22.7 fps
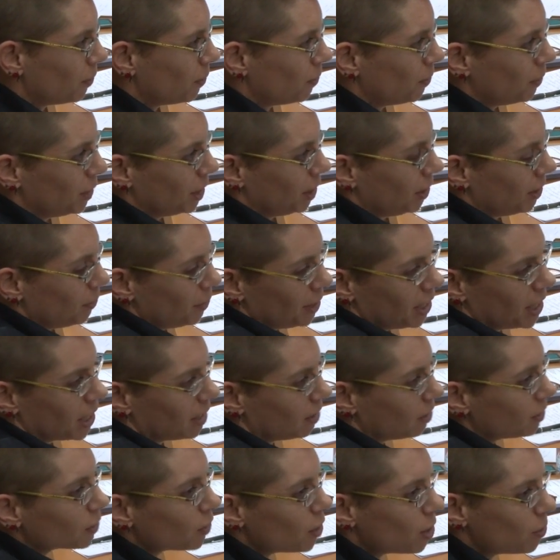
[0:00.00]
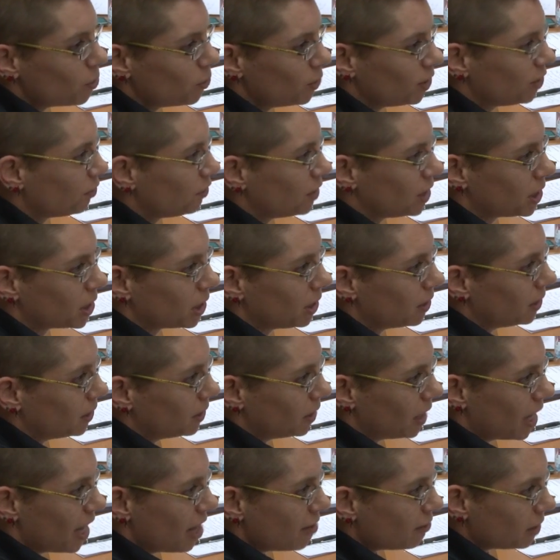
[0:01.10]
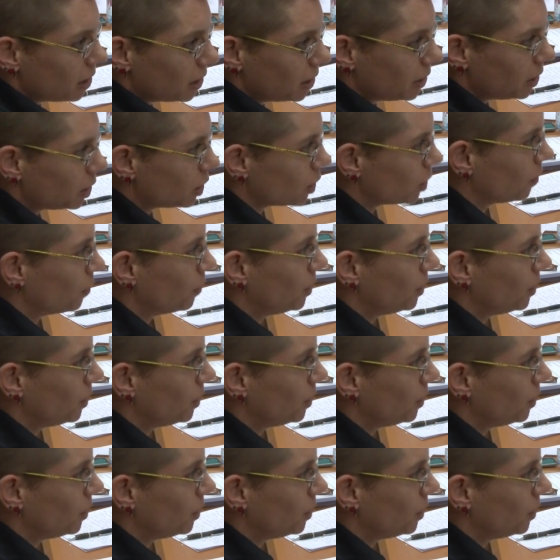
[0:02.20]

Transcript: We cannot come with physical evidence.